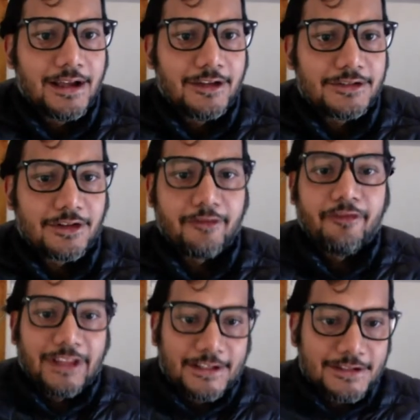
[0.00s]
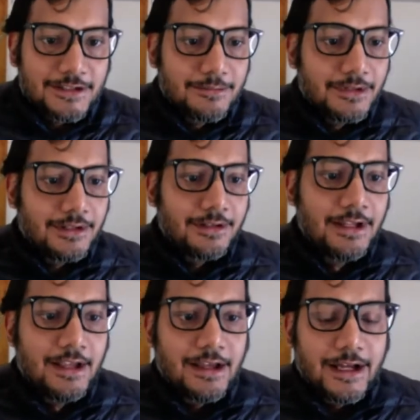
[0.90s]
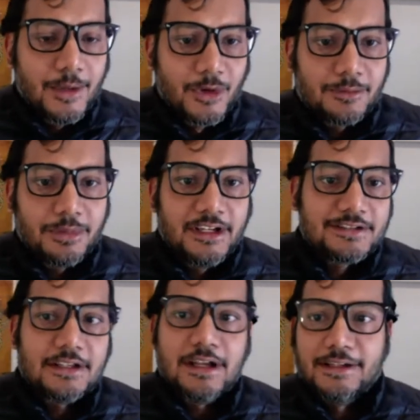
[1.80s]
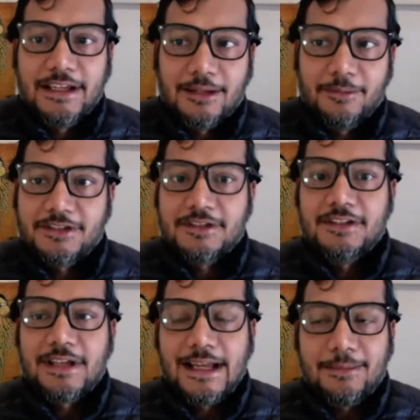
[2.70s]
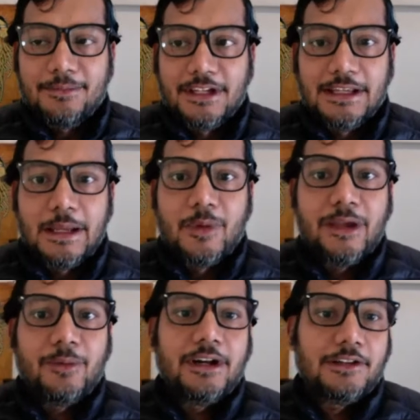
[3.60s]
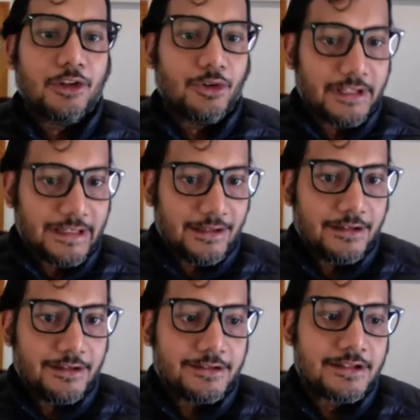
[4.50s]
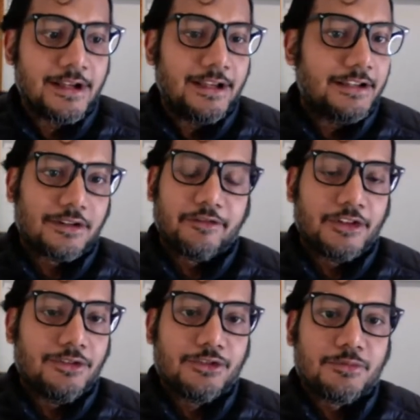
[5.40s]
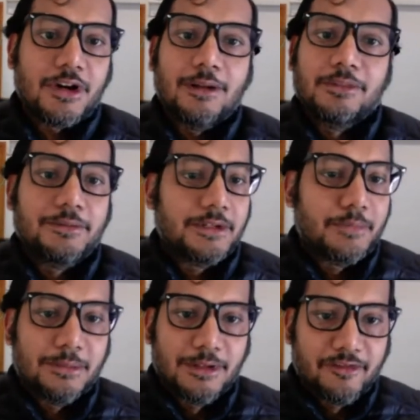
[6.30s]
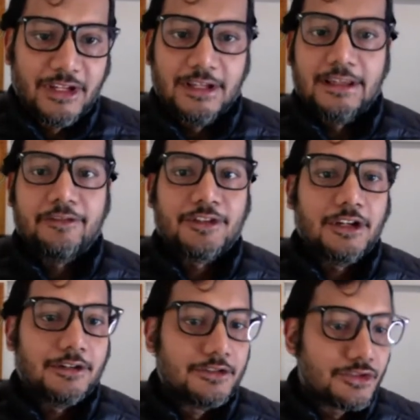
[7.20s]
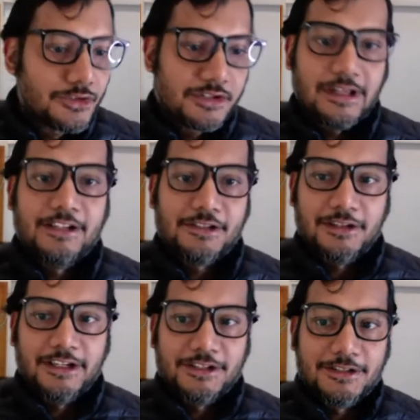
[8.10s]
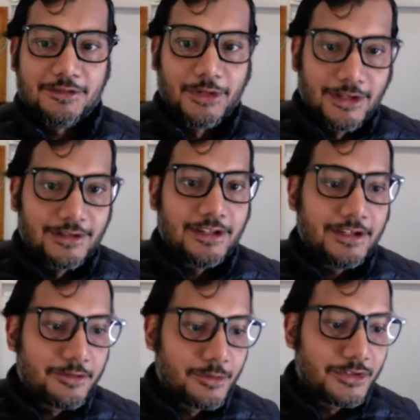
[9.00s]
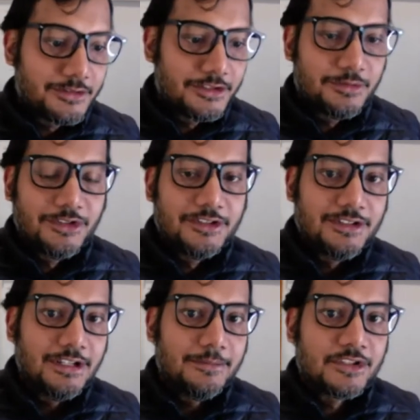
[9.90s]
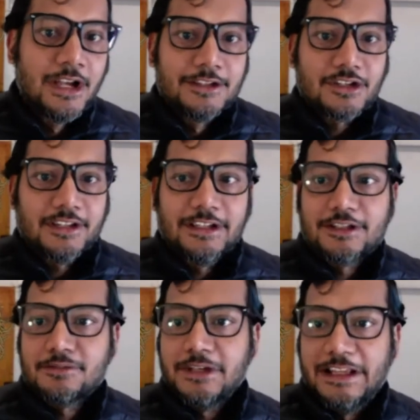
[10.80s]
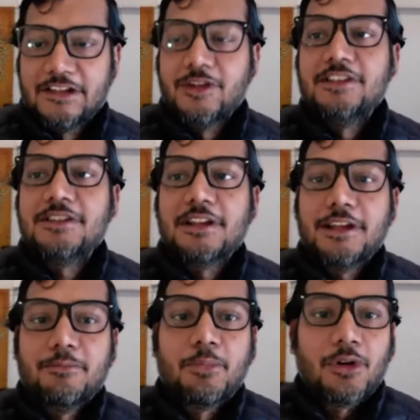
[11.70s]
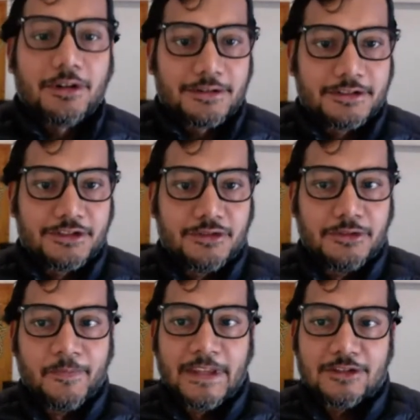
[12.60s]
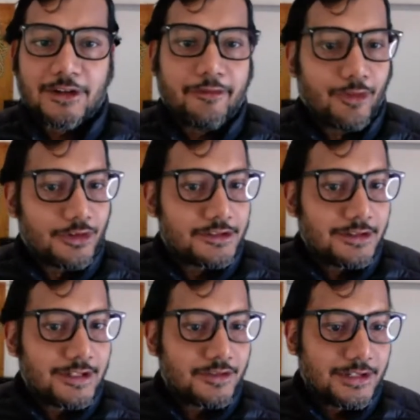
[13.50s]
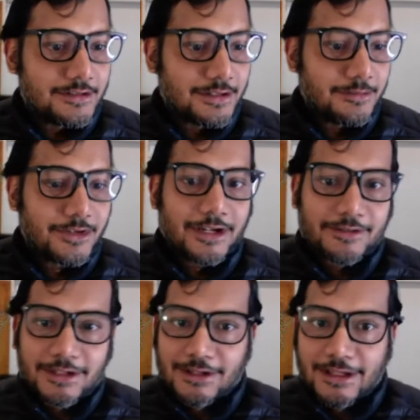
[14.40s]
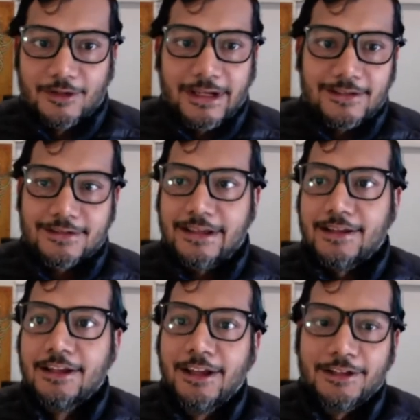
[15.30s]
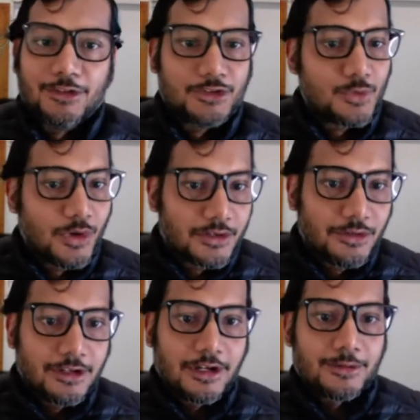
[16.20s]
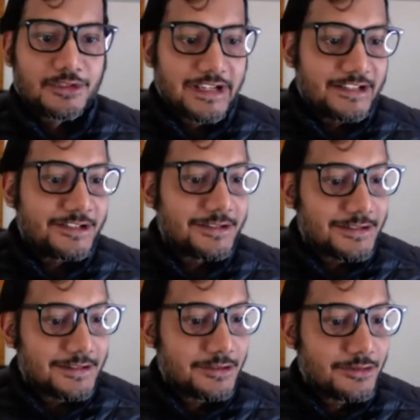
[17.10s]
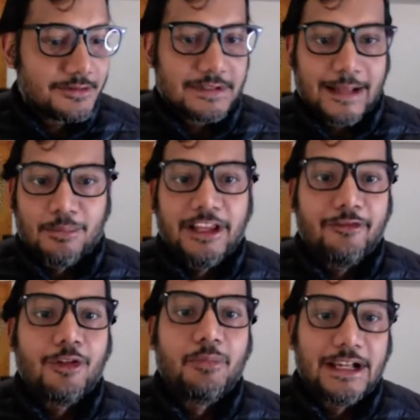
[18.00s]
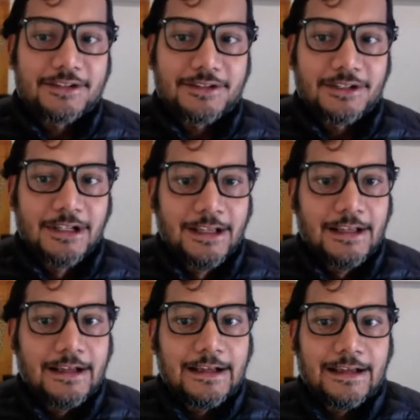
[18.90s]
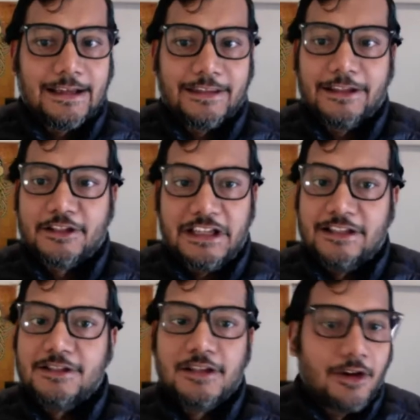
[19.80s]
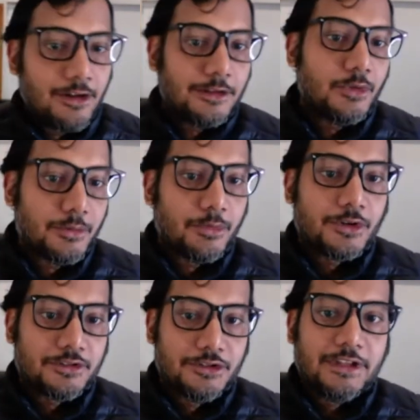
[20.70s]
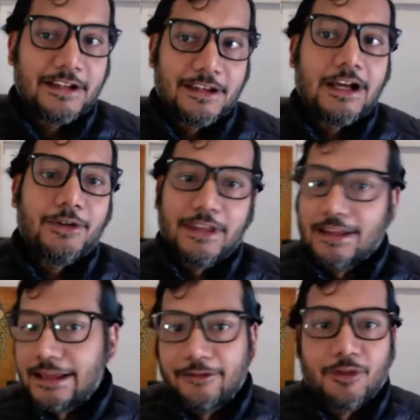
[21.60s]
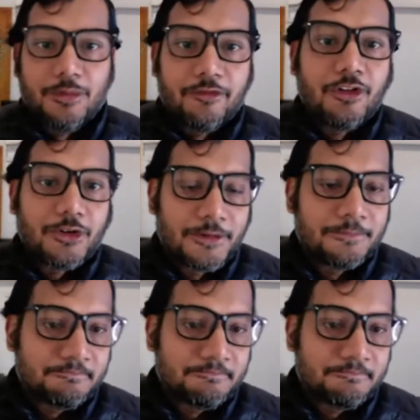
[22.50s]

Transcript: sort of flexible workplace dynamics that's happening in a way where loneliness is sort of a huge problem and people are feeling left out, and social isolation is a real thing in remote and distributed teams. So I think it's increasingly important to sort of focus on that trust and camaraderie. And like Grant said, those water cooler conversations and that playful banter. I think it's all the more important to do that now than ever before.